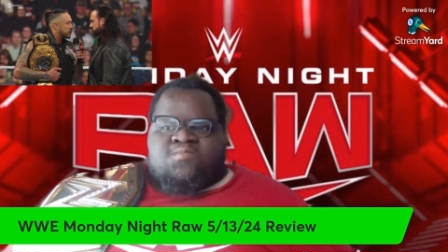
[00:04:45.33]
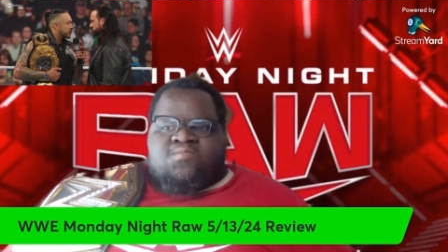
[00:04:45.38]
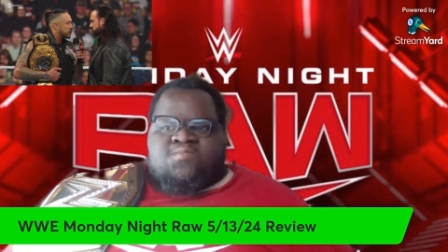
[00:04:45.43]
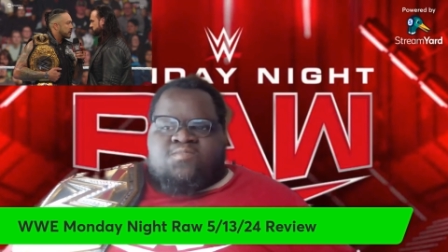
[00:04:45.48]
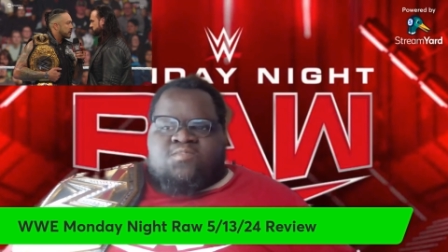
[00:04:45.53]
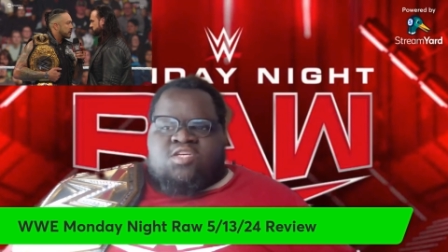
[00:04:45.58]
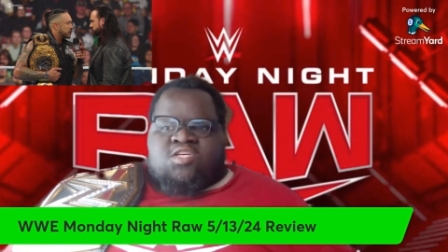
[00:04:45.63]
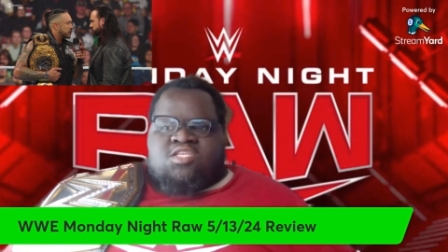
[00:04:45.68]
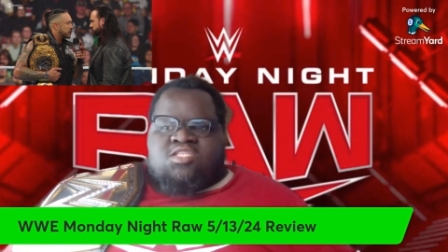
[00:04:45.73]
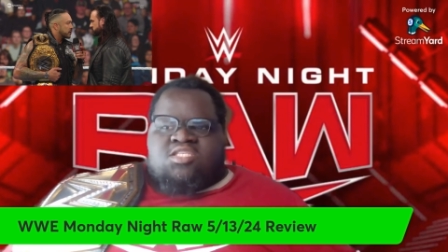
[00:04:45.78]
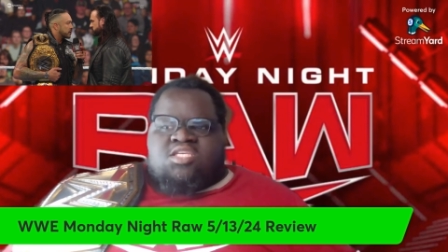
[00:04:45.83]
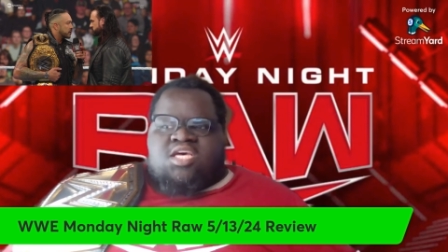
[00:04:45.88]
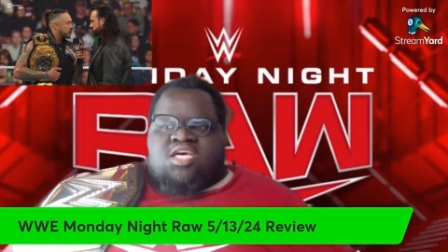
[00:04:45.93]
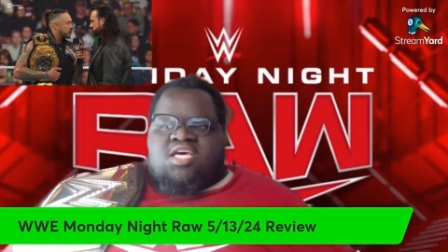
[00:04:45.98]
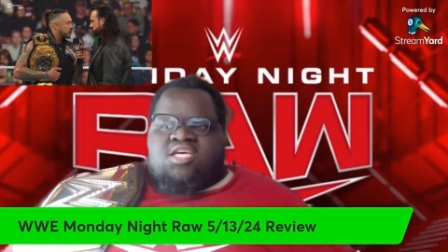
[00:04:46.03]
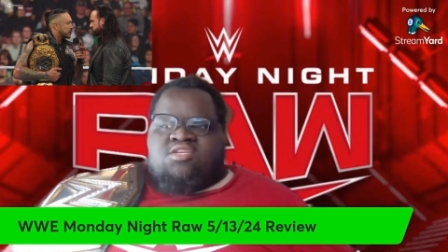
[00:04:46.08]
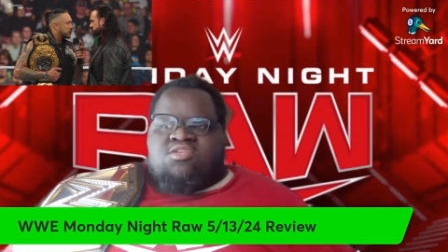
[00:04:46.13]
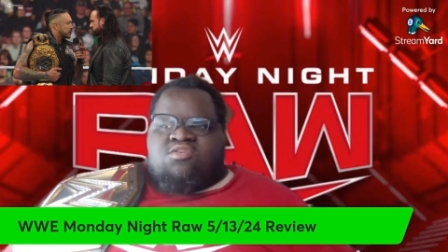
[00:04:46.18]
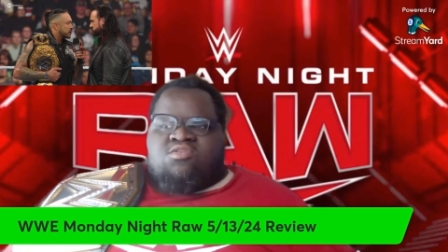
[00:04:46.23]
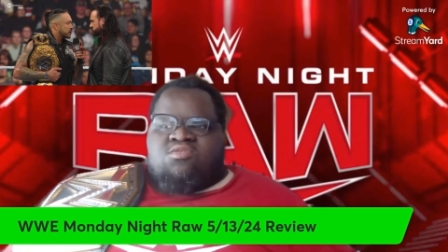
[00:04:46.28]
he
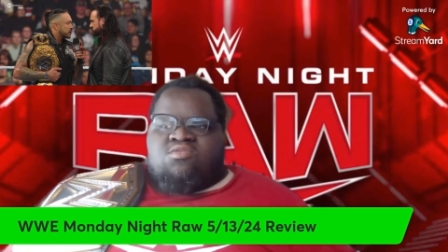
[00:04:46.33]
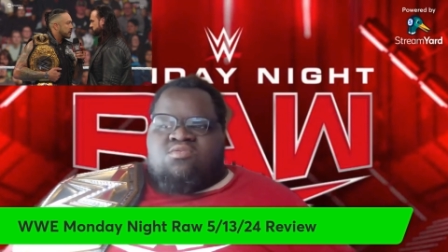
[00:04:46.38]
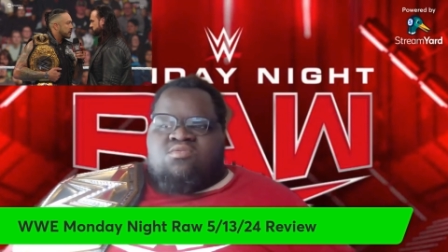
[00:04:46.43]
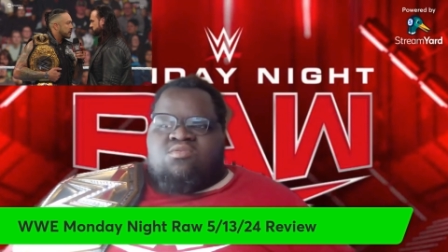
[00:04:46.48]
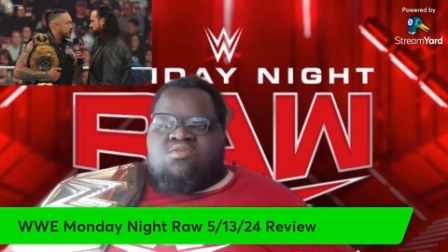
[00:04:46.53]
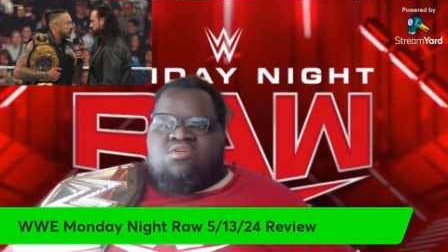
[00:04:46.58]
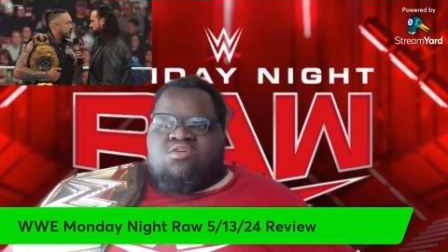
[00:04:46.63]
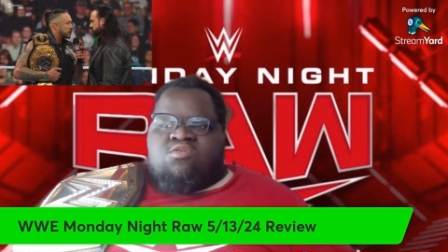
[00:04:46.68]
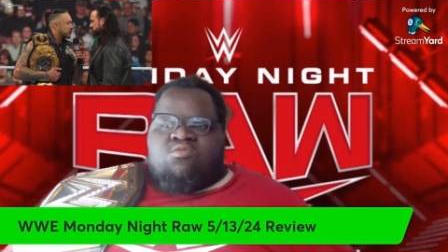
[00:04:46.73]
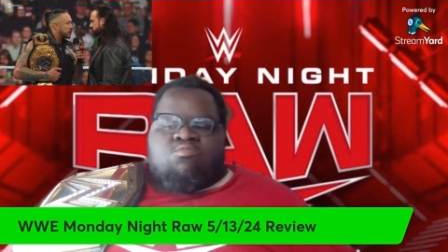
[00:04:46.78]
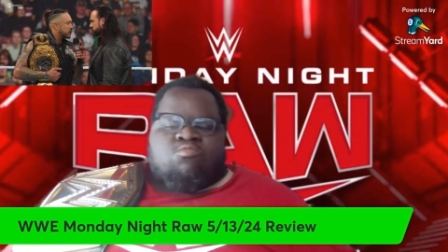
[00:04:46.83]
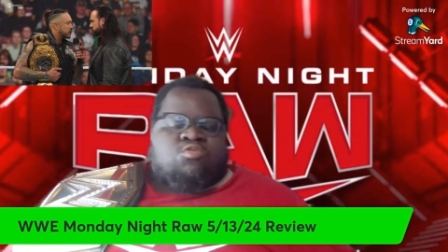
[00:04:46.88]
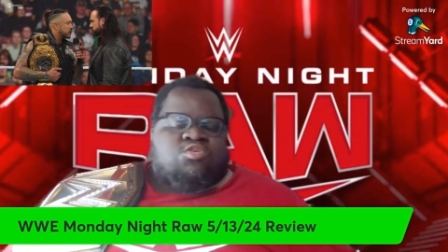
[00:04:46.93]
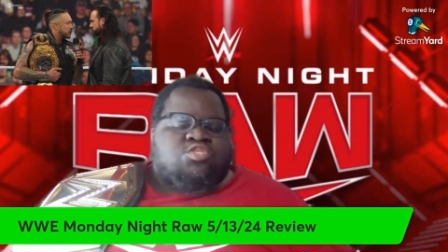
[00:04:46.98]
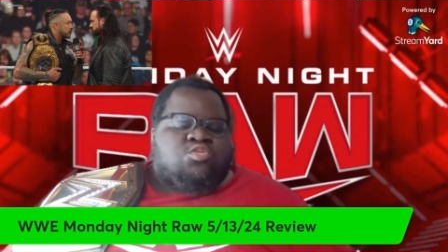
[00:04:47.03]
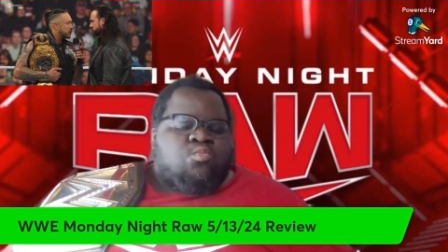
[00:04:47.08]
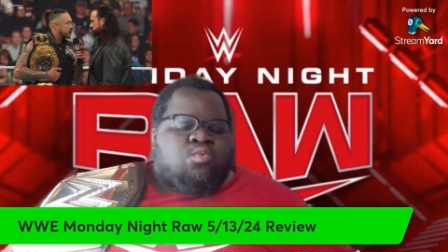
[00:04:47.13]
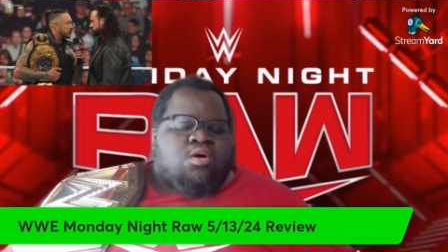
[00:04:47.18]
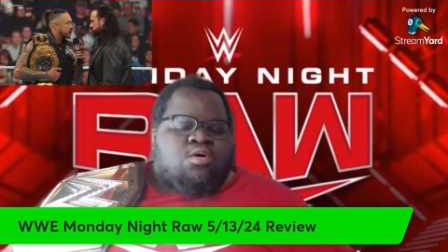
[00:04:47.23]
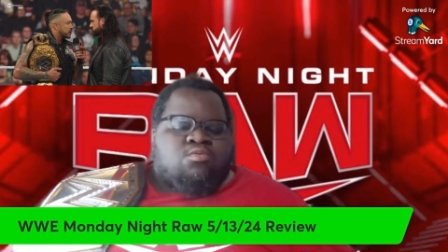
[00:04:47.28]
said, "You was
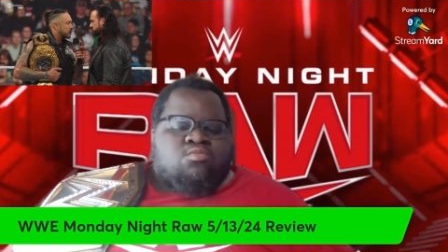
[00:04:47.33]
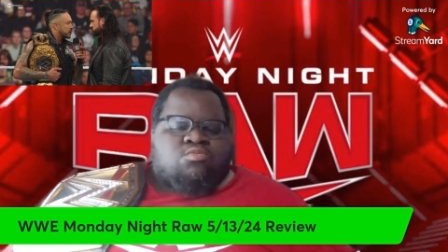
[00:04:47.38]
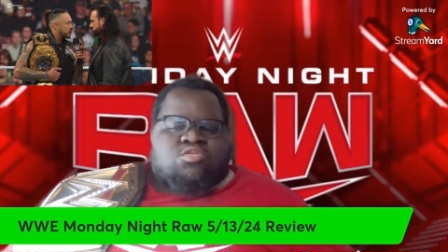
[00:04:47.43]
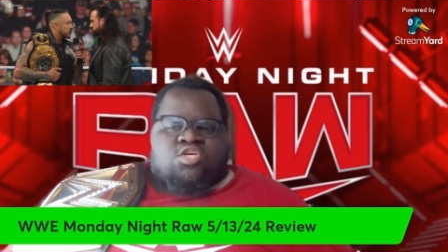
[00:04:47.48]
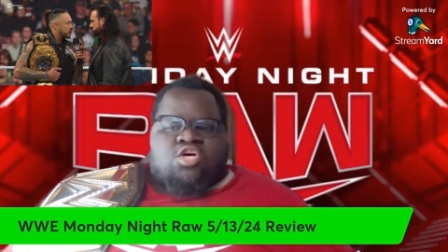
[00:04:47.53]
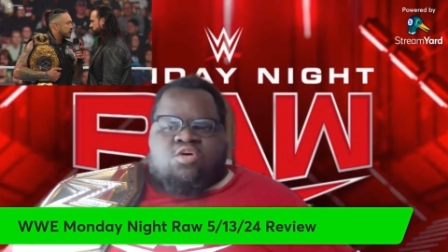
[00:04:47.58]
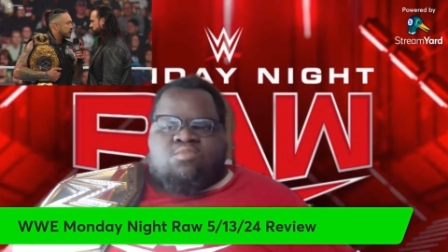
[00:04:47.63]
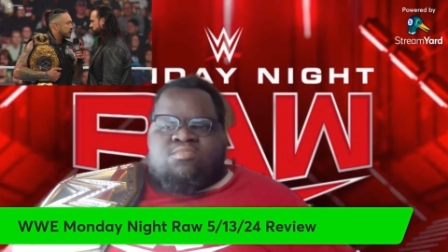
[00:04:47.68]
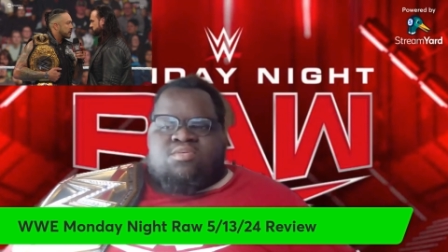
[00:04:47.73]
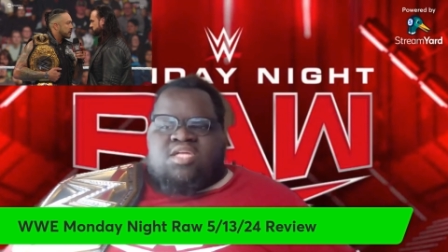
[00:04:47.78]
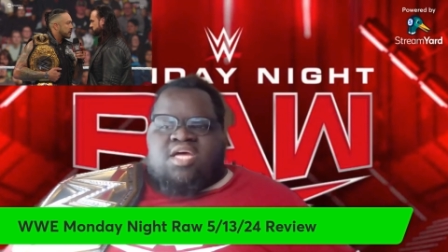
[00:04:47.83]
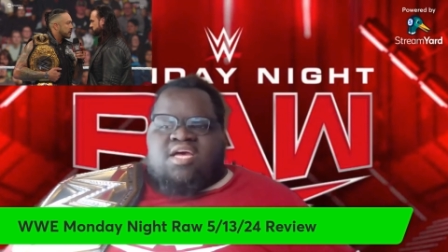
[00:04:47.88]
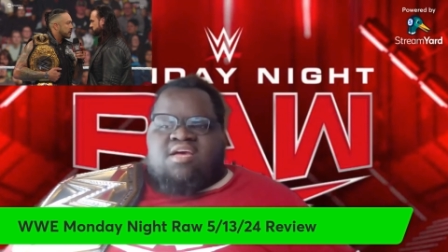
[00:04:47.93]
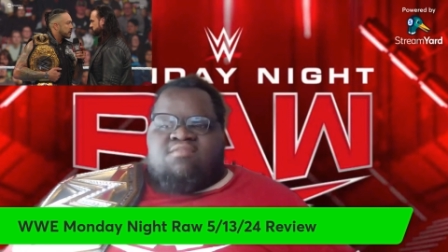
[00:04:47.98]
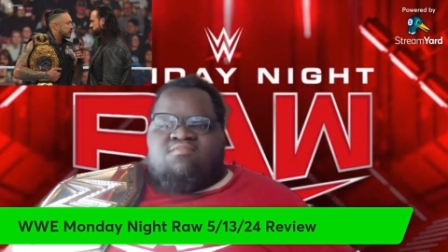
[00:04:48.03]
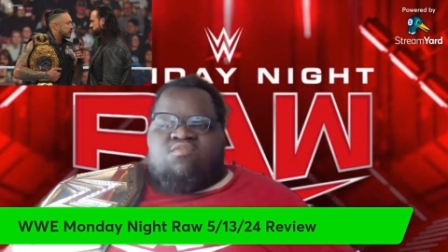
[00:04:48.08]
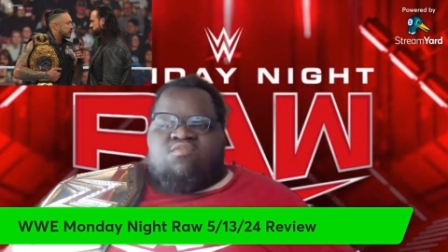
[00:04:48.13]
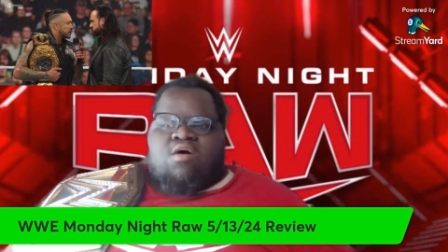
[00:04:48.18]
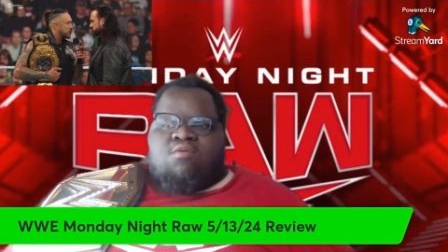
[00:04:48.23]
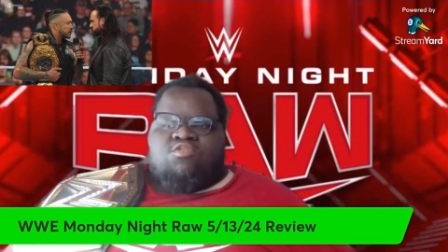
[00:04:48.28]
the one who told me that
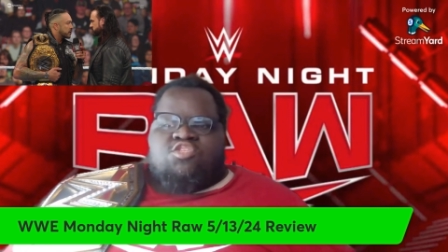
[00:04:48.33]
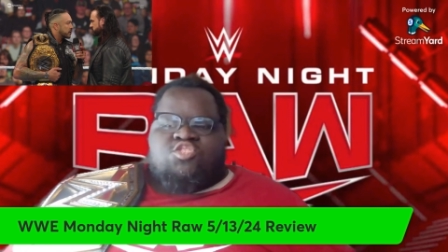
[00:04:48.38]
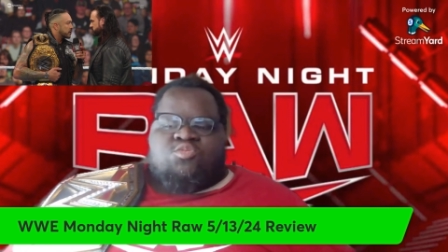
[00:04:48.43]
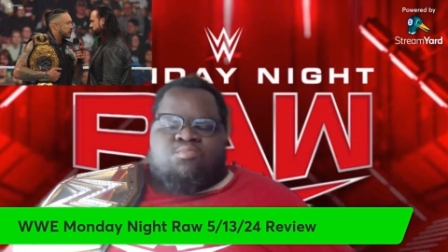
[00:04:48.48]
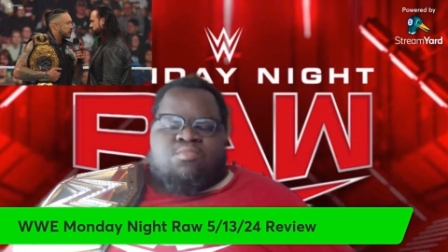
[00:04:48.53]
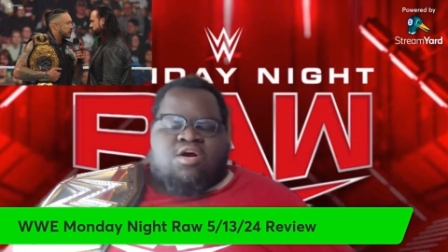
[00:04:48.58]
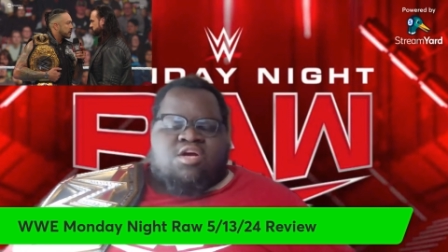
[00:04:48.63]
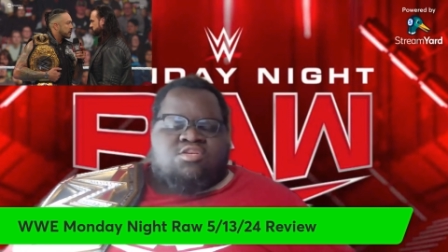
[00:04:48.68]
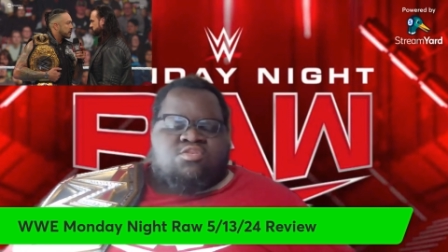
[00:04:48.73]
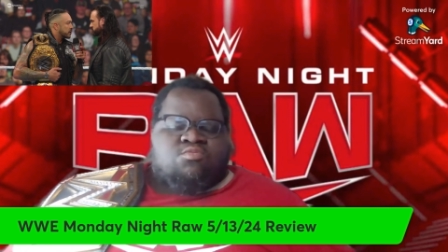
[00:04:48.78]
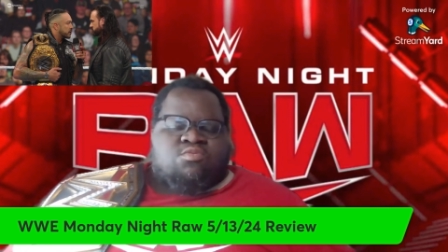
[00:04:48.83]
if I was smart,